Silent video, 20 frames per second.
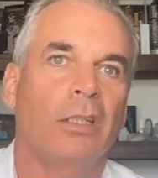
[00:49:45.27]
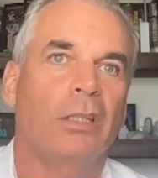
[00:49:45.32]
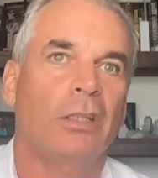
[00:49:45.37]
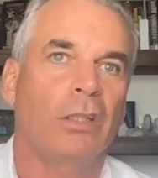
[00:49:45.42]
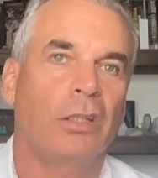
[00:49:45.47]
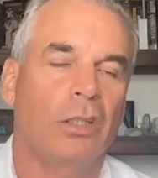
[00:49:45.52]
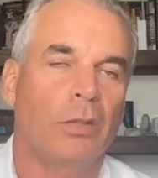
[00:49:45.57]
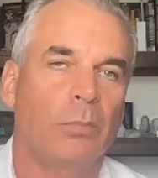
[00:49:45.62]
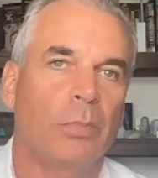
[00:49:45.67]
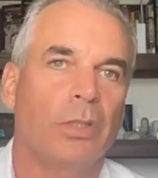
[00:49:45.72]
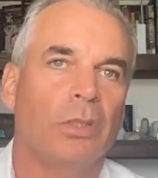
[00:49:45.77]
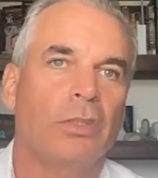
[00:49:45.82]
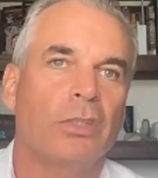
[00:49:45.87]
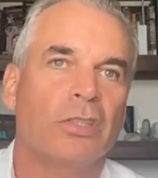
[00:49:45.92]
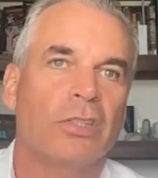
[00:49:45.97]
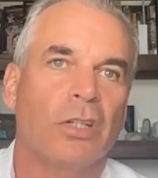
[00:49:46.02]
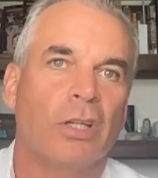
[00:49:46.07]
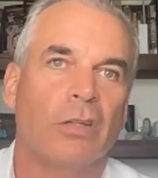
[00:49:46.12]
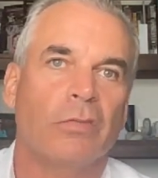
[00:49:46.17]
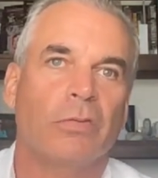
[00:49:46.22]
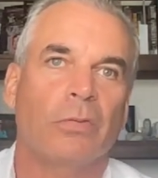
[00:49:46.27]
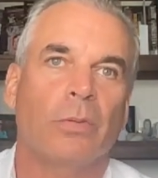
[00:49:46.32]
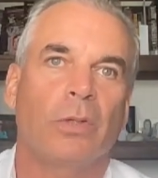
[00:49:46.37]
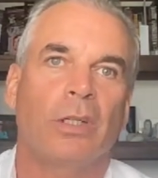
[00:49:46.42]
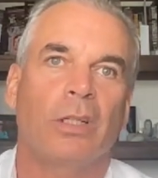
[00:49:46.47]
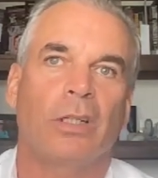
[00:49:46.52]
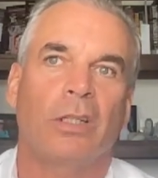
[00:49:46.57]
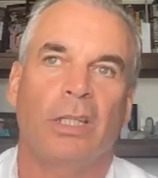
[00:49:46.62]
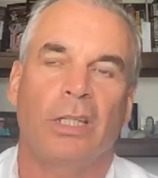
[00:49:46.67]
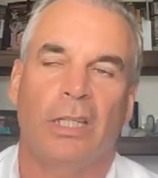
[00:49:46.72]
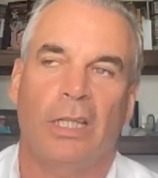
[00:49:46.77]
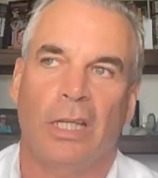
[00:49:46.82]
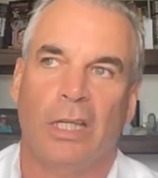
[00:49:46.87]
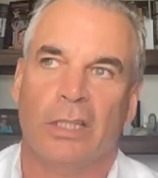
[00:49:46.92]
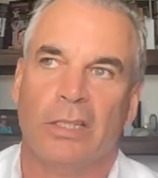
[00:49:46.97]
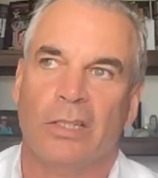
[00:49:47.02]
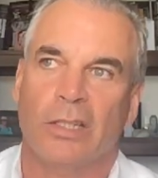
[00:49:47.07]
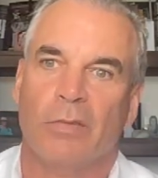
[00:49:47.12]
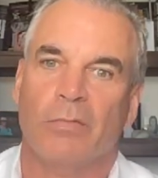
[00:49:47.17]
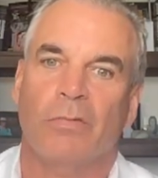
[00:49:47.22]
They're going to build the software, they
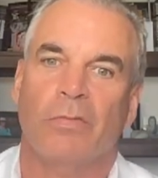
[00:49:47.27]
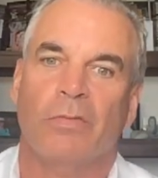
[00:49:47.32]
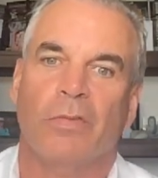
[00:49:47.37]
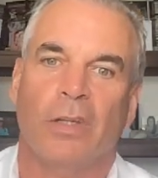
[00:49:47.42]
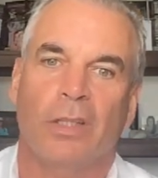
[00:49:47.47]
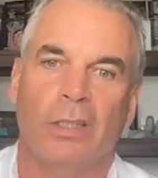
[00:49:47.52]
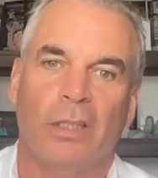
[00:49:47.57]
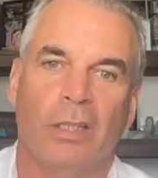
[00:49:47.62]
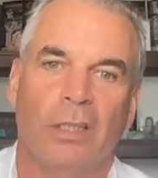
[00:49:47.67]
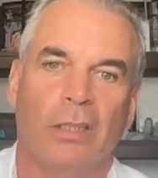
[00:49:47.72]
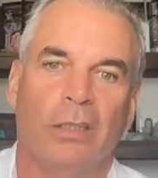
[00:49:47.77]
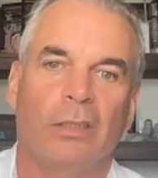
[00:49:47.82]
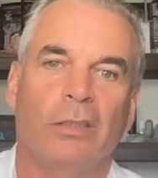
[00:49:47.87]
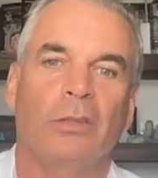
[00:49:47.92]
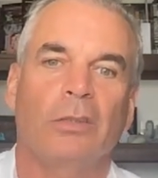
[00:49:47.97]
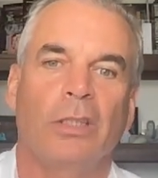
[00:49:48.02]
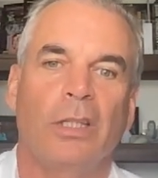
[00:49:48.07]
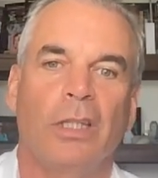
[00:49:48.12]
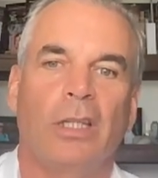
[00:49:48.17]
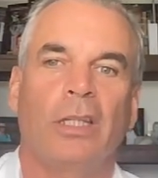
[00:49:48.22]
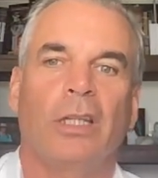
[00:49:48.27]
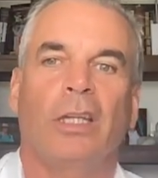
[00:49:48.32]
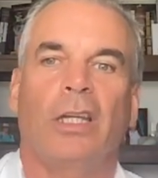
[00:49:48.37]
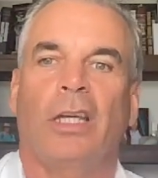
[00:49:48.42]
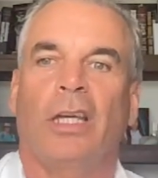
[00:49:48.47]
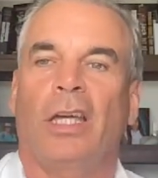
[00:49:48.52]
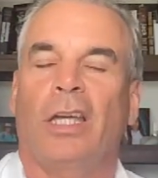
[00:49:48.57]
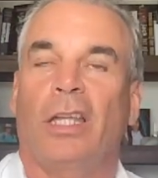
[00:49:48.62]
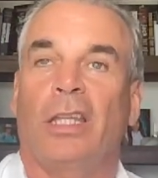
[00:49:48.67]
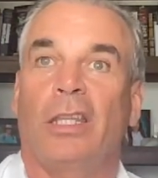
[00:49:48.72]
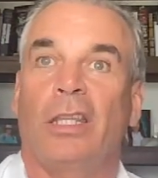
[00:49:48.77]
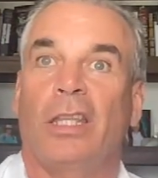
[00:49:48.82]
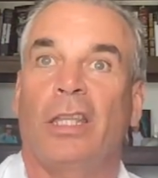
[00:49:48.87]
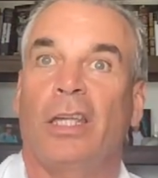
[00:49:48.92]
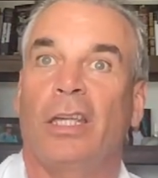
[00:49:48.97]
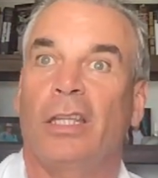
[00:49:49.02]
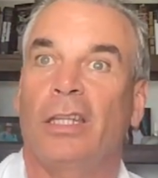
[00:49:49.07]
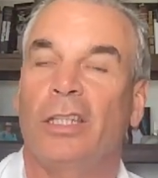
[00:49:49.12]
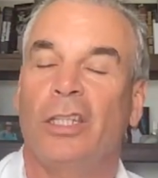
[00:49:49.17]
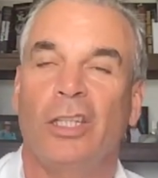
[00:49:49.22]
get some funding, and
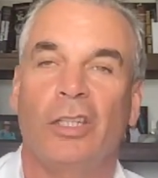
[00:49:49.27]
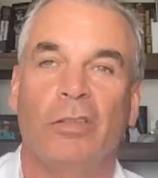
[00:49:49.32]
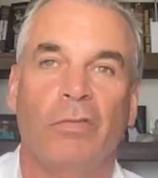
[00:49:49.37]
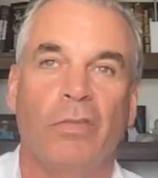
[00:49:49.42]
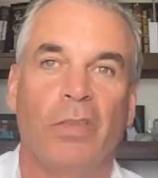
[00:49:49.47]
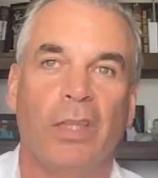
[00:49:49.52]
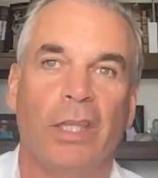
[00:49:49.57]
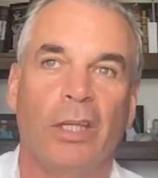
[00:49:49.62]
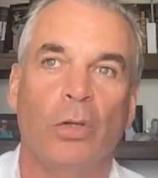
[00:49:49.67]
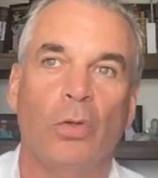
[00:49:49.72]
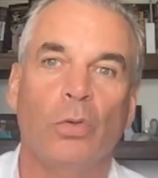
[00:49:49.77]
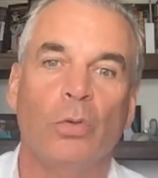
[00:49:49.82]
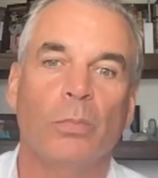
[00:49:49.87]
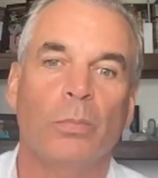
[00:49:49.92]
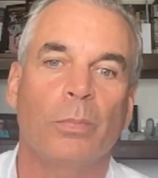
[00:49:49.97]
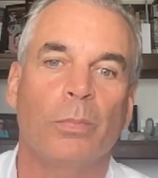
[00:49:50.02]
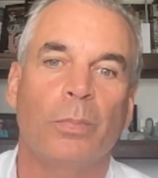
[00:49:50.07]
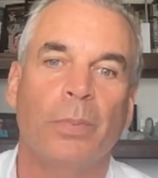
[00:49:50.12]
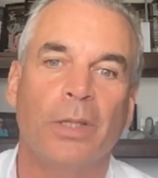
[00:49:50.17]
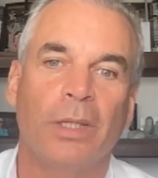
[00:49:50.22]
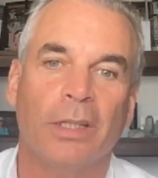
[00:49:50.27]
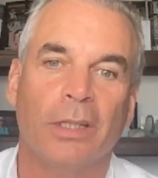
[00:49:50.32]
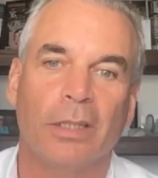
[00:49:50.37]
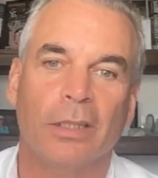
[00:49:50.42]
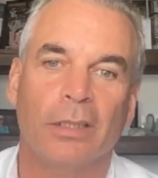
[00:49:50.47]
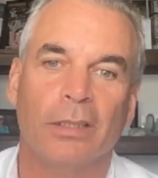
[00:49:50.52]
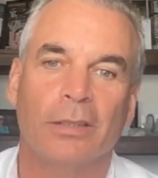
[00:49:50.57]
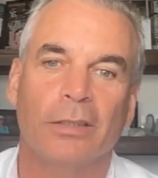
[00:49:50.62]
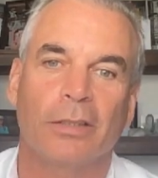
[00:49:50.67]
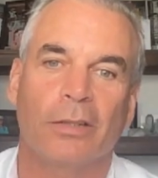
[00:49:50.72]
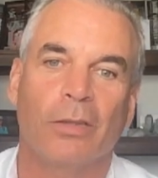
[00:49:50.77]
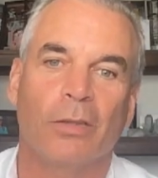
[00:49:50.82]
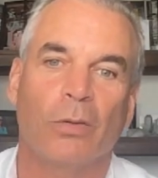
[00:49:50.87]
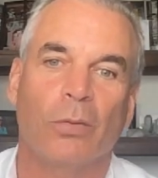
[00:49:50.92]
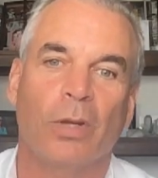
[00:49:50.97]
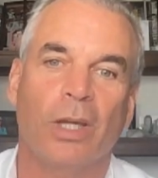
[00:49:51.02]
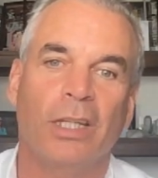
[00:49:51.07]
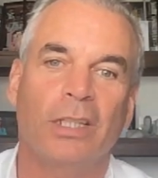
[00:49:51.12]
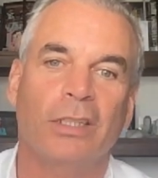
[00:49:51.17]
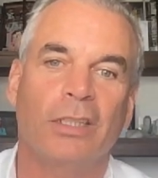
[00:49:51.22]
then if they don't pick the
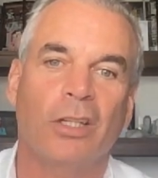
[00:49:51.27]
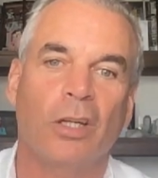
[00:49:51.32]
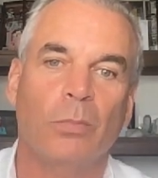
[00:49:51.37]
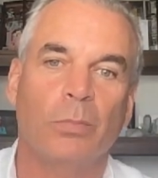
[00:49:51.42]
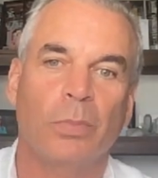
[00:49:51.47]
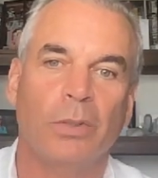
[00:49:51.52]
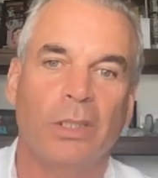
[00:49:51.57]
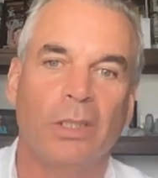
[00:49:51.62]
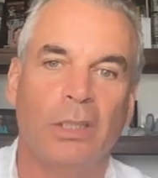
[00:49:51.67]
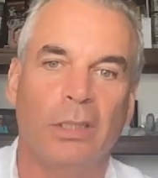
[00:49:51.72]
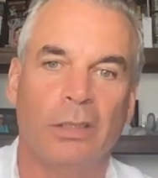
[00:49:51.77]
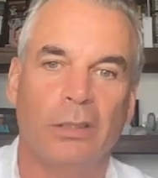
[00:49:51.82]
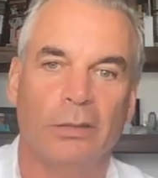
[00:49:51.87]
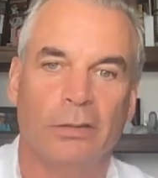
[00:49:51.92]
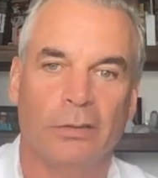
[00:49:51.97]
right company,